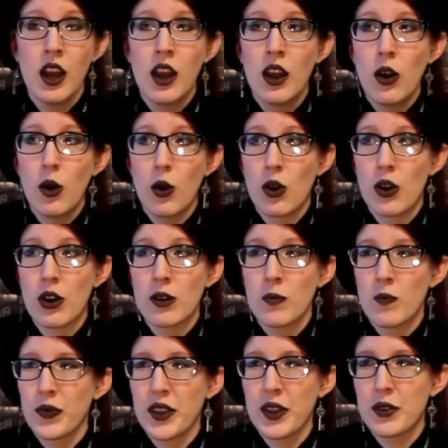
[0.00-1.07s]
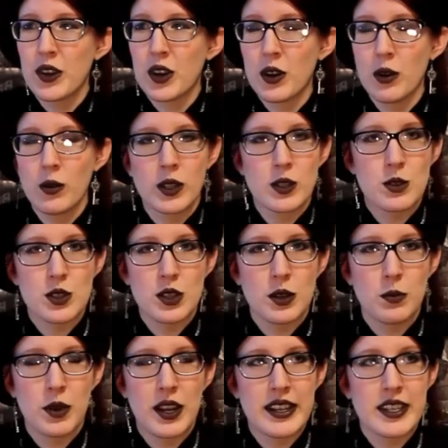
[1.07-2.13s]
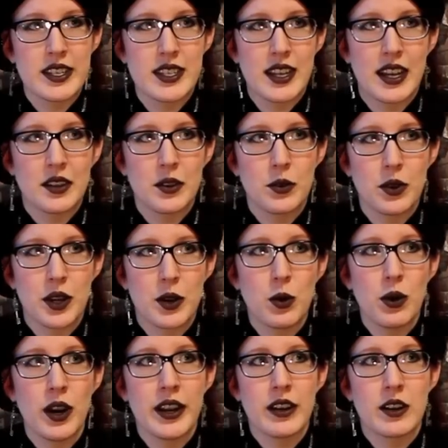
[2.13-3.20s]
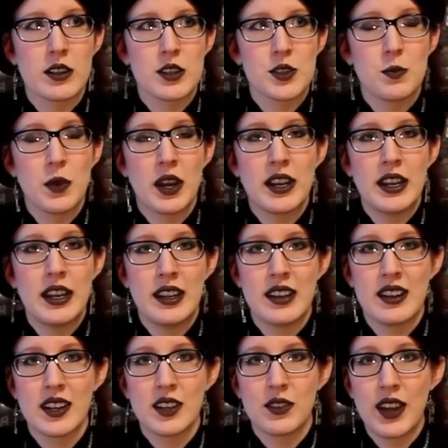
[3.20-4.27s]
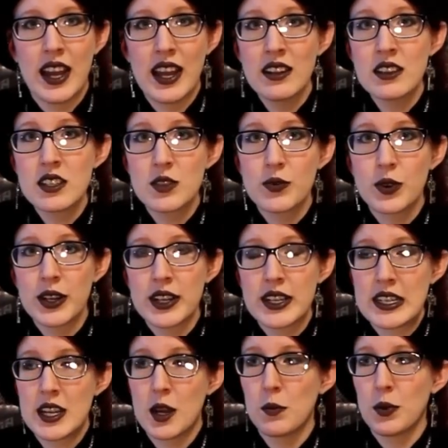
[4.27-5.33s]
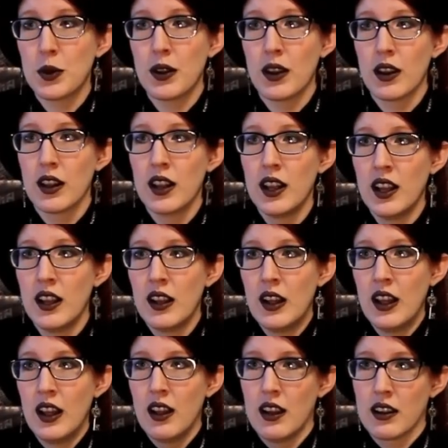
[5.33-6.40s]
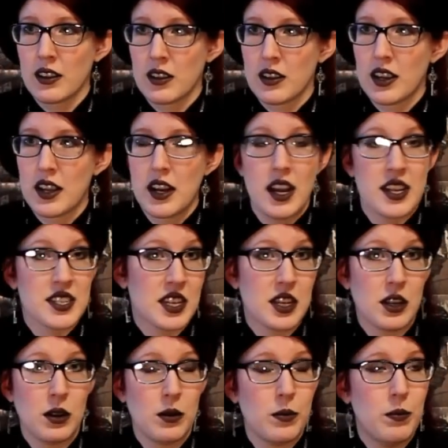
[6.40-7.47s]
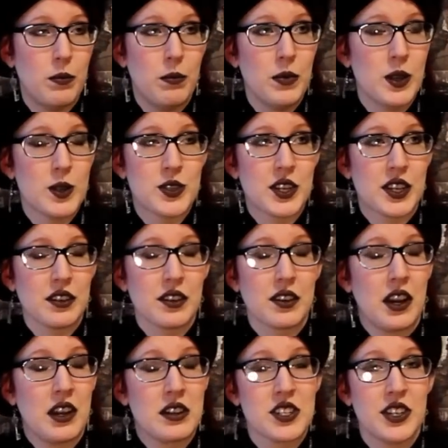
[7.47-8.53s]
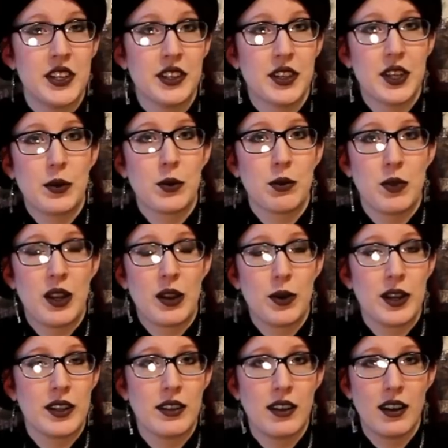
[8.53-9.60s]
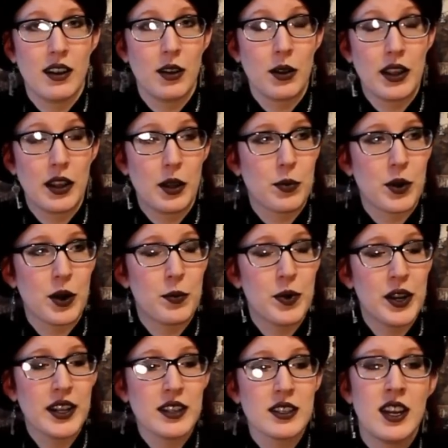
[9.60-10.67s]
Or if you're going to some place that requires money in advance, for example, a classical music concert that would be quite lolly appropriate,